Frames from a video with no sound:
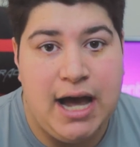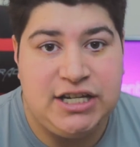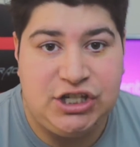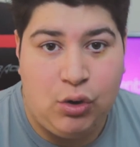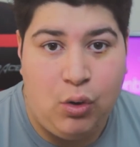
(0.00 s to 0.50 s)

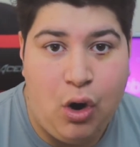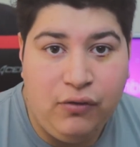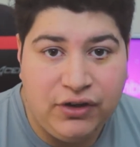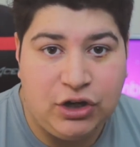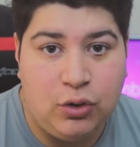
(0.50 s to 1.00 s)
So
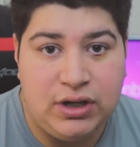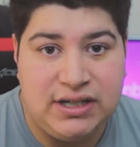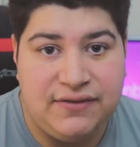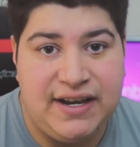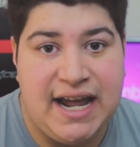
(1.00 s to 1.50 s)
over the
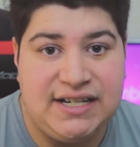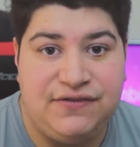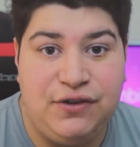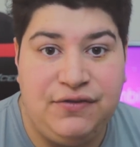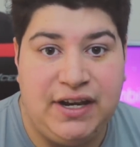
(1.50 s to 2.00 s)
course of the next
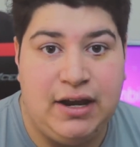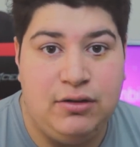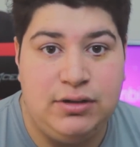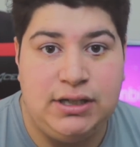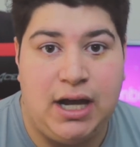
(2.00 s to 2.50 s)
few
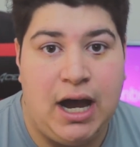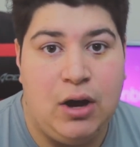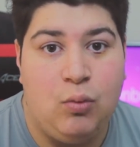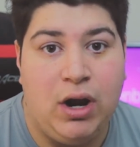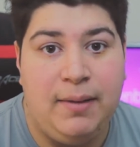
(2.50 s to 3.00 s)
videos,
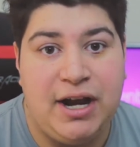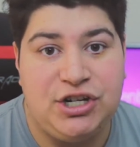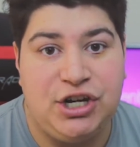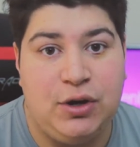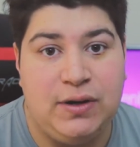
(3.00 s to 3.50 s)
what I'm
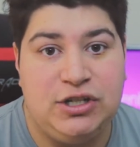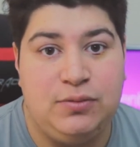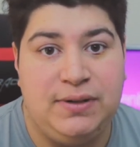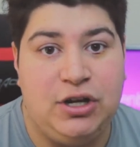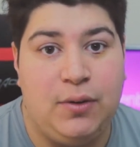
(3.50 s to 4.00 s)
actually going
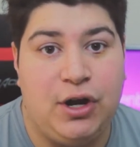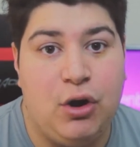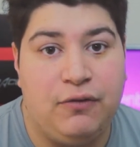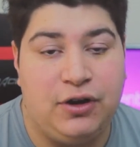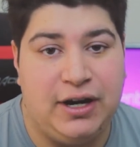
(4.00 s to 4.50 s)
to be going
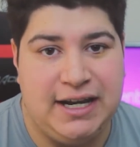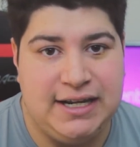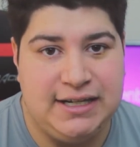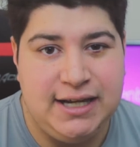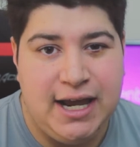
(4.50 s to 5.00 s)
over
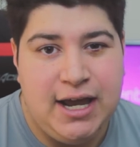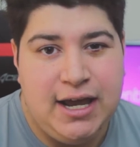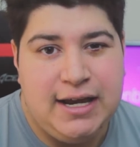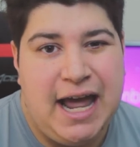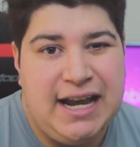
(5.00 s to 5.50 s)
is
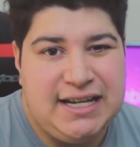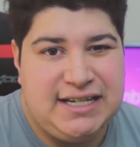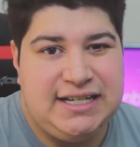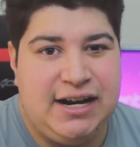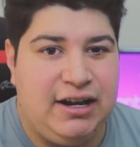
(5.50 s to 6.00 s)
not
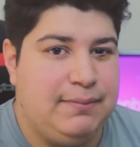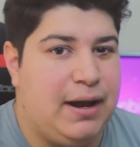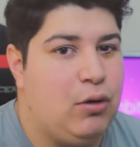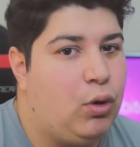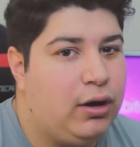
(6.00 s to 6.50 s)
necessarily
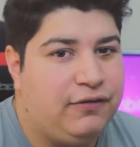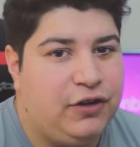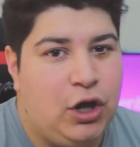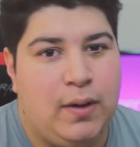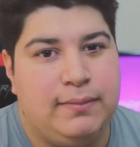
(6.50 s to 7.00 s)
my
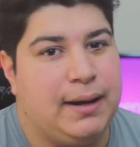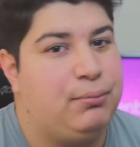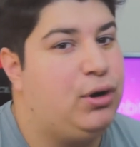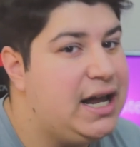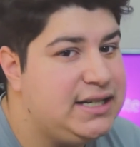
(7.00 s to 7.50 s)
workflow and my
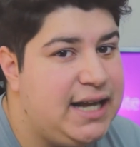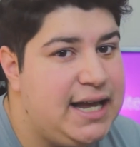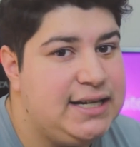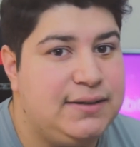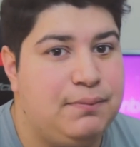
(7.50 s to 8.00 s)

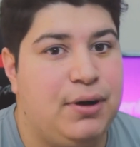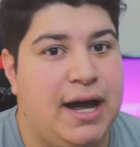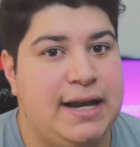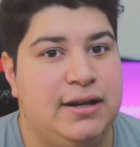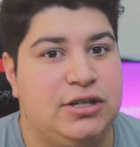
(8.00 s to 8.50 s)
process,
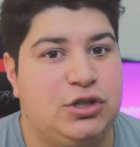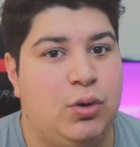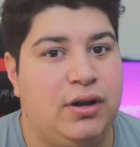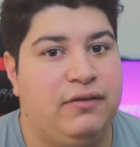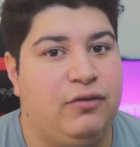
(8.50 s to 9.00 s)
but
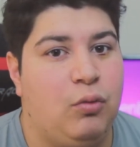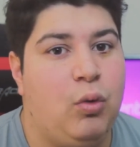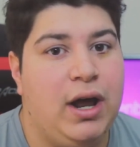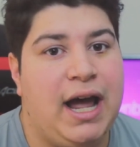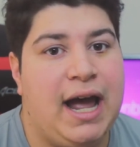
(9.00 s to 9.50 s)
sort of
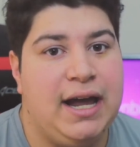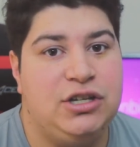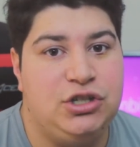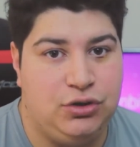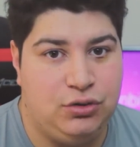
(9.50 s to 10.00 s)
what
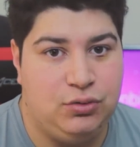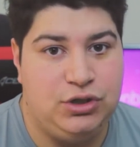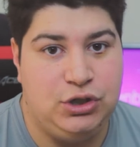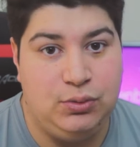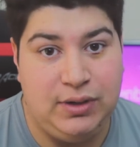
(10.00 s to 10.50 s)
I do
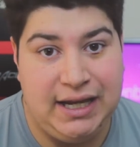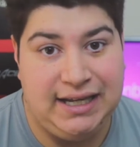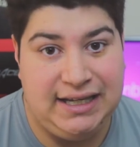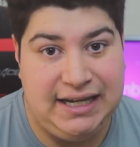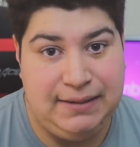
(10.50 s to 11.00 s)
to
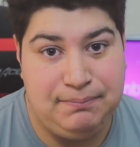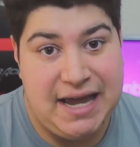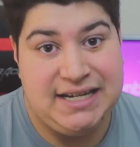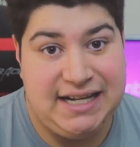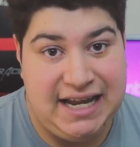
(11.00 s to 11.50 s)
get the
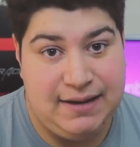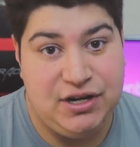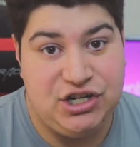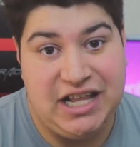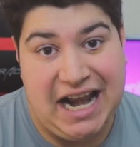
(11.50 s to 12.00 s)
best
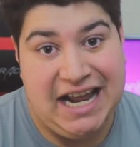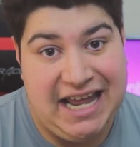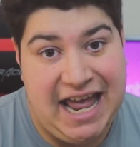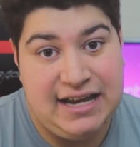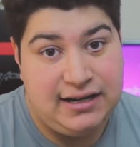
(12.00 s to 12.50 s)
image that I
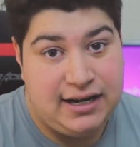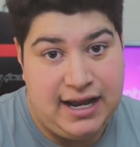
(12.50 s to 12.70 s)
can